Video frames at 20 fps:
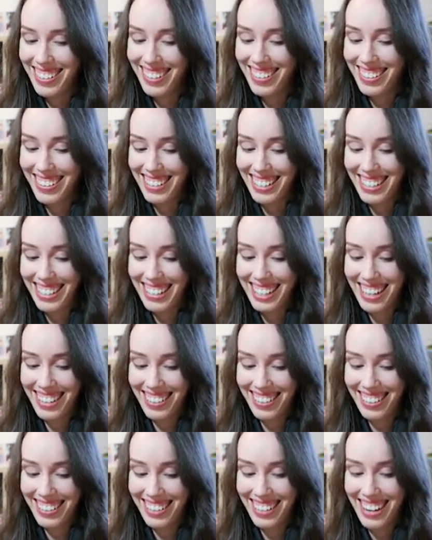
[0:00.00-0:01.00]
we got
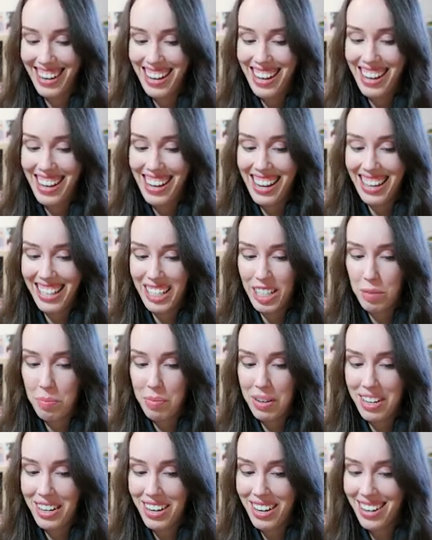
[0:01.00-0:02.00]
Zeno,
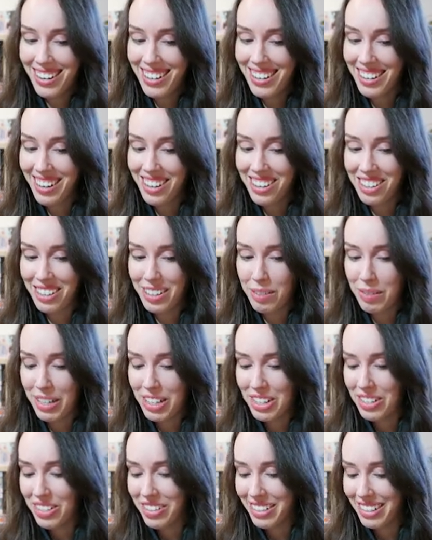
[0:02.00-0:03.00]
SPR, Cosmic